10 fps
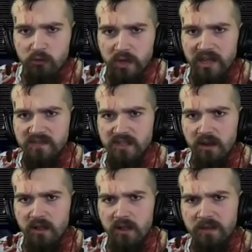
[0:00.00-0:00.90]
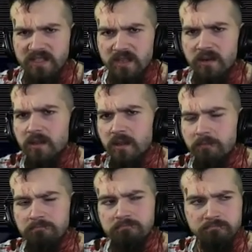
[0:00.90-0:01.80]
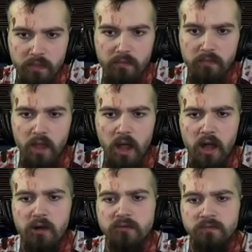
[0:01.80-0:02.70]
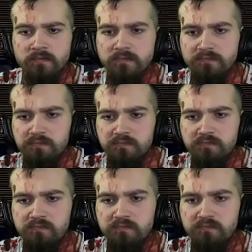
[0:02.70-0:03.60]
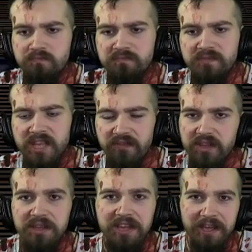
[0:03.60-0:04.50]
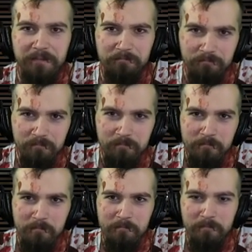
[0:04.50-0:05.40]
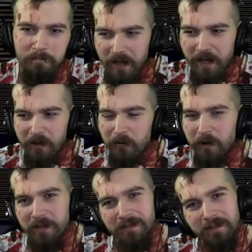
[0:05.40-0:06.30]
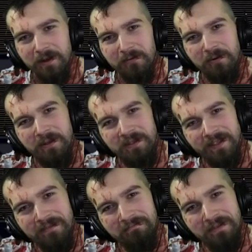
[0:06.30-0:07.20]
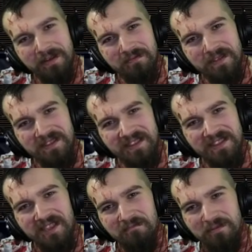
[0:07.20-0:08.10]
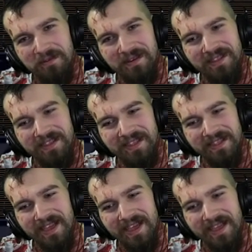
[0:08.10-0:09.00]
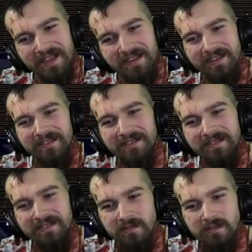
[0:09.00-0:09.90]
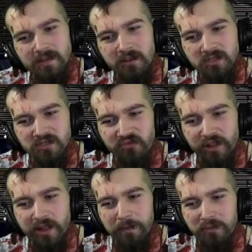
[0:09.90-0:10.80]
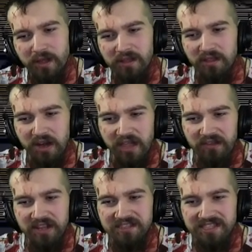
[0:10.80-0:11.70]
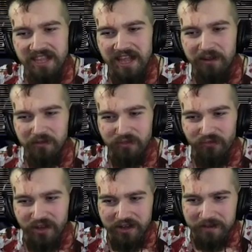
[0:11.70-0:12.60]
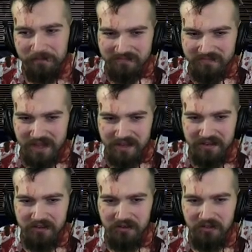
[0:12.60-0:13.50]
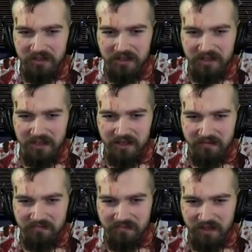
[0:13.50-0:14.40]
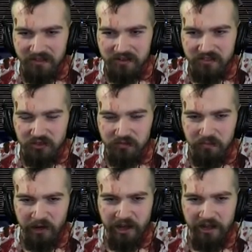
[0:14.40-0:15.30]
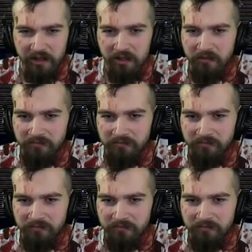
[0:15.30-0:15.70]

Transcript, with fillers: waves are a little bit scared of them. Oh, 78. I wonder what number we need to put in the thing. Oh, just feel up the engraving instead, what the fuck? I didn't know they understood Braille.